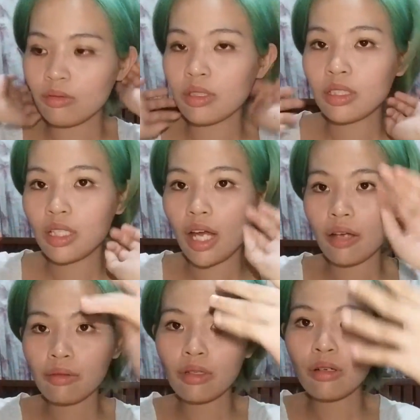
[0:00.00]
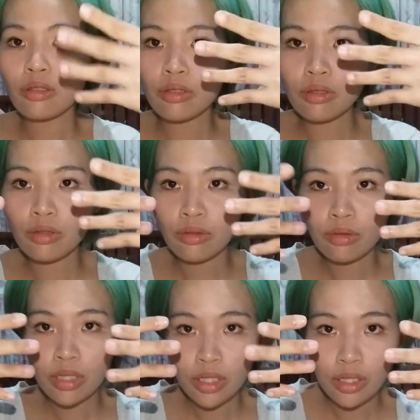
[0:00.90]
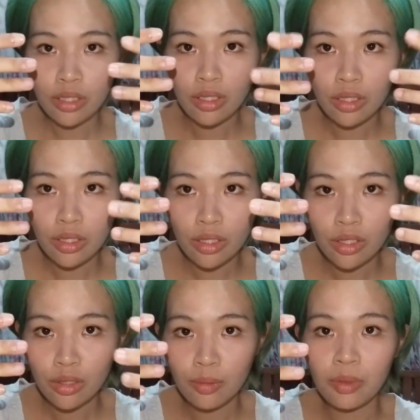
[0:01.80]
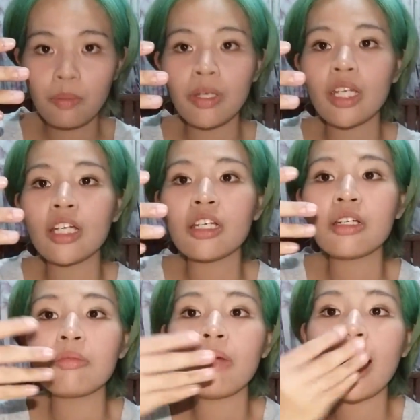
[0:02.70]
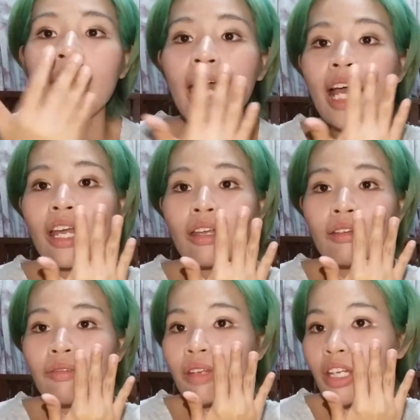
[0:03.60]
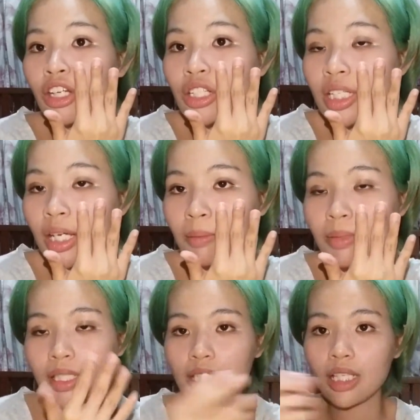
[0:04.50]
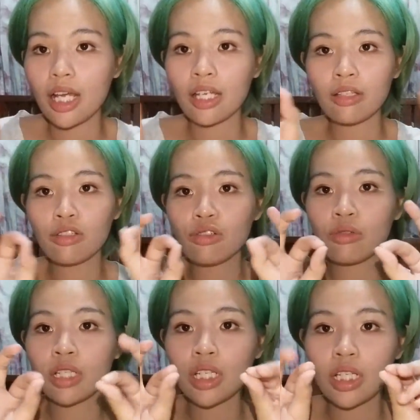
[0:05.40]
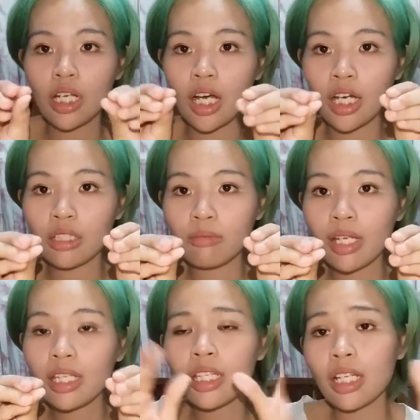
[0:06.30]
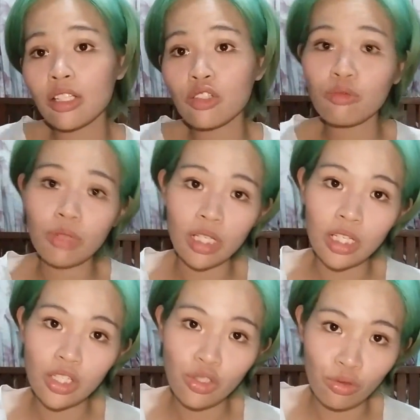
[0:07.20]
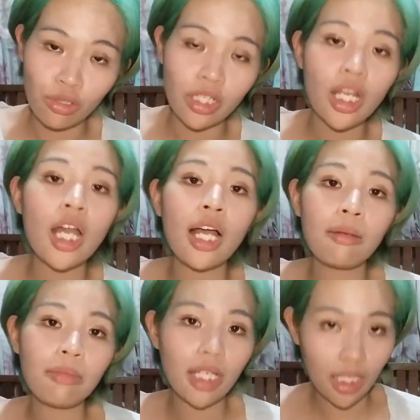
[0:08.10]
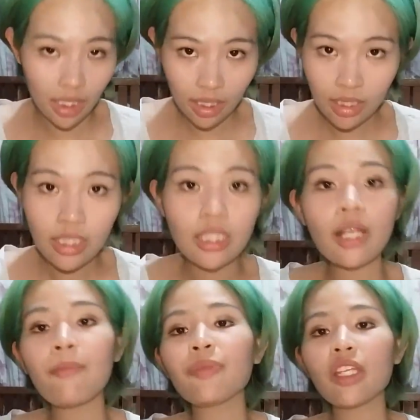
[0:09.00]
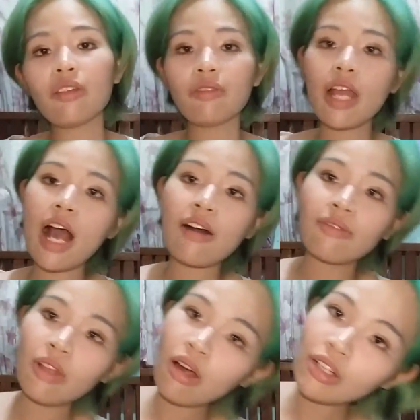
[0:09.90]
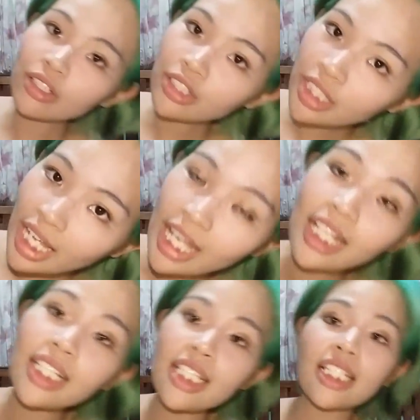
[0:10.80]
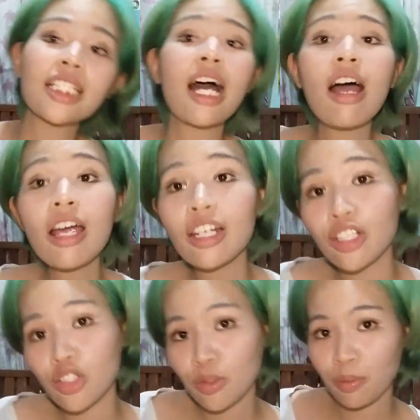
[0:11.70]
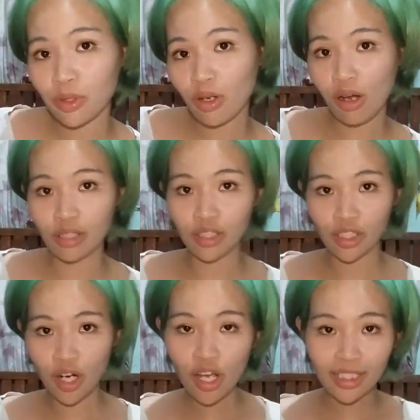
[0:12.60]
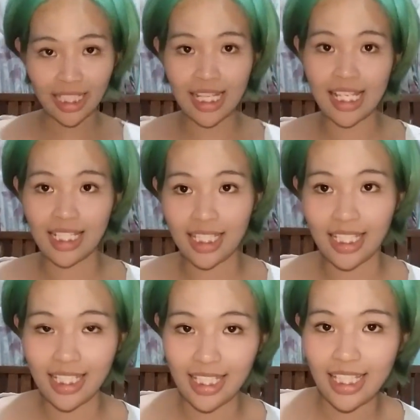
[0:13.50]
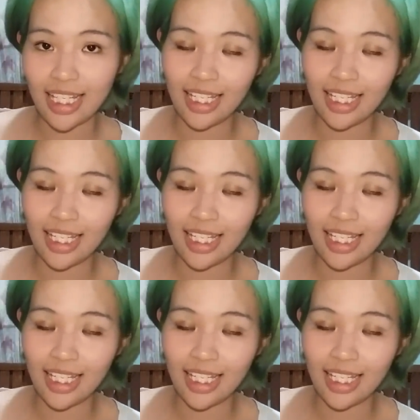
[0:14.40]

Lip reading: what I would also do is to prepare my fingertips. I usually cut my nails really short, because if you have longer nails, it's harder to put on your contact lenses,